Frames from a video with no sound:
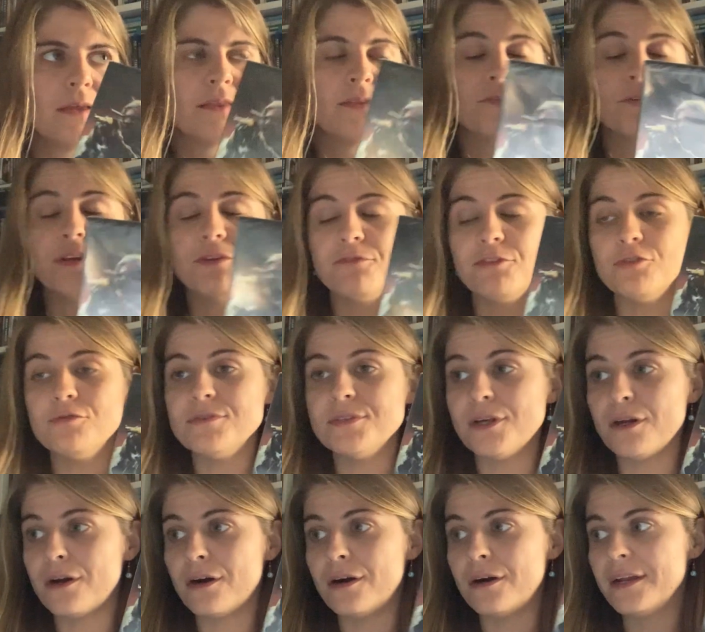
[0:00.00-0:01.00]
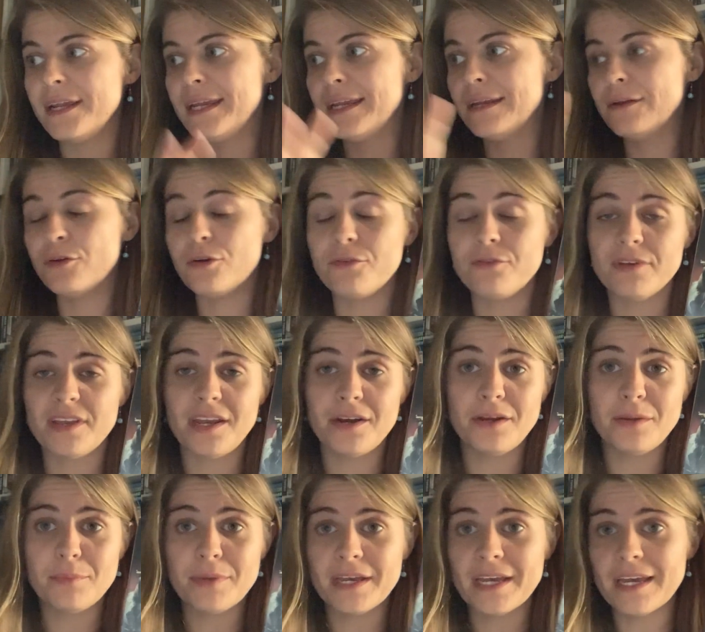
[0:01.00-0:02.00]
reviews are either very
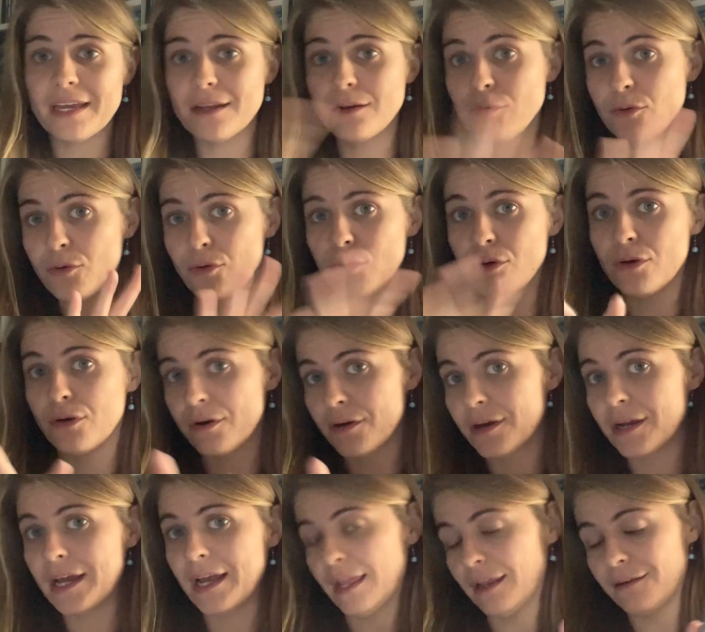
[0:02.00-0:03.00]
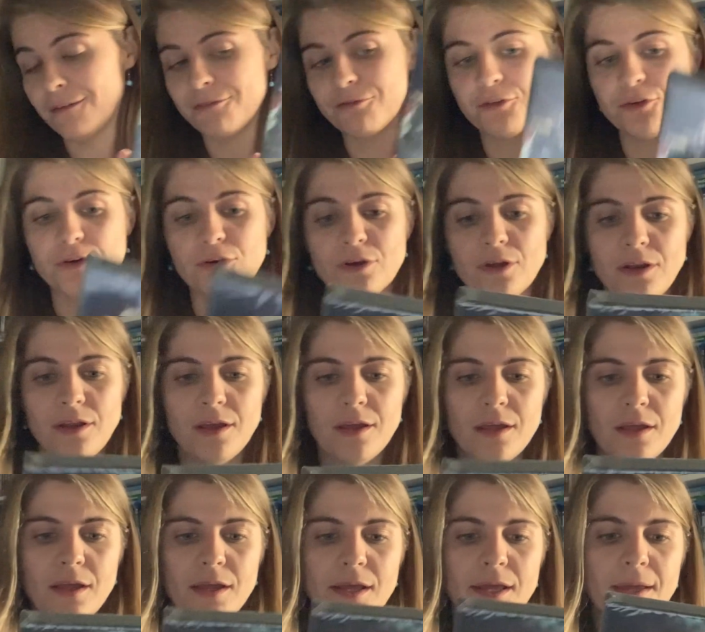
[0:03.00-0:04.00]
bad or kind of good
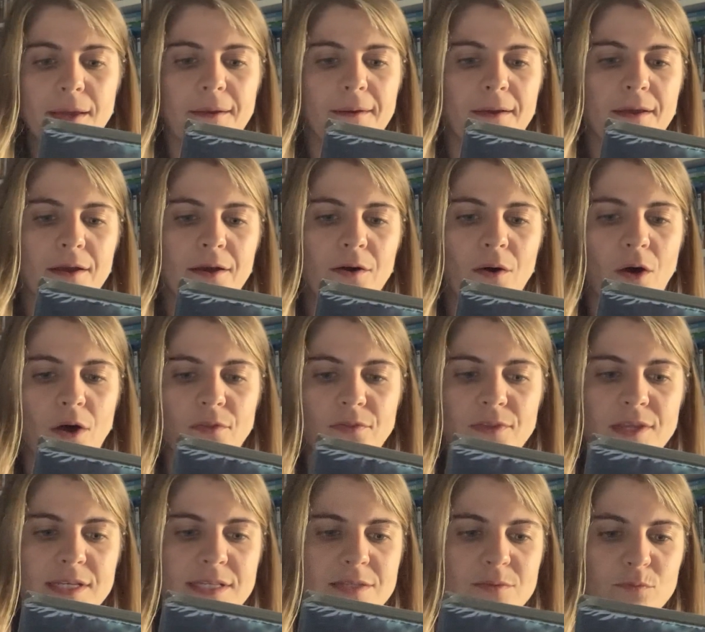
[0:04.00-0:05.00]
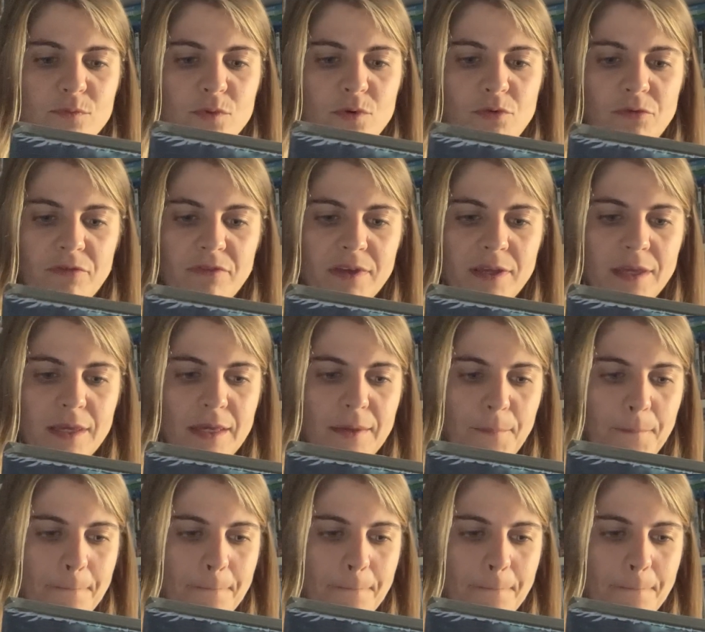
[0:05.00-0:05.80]
on this movie,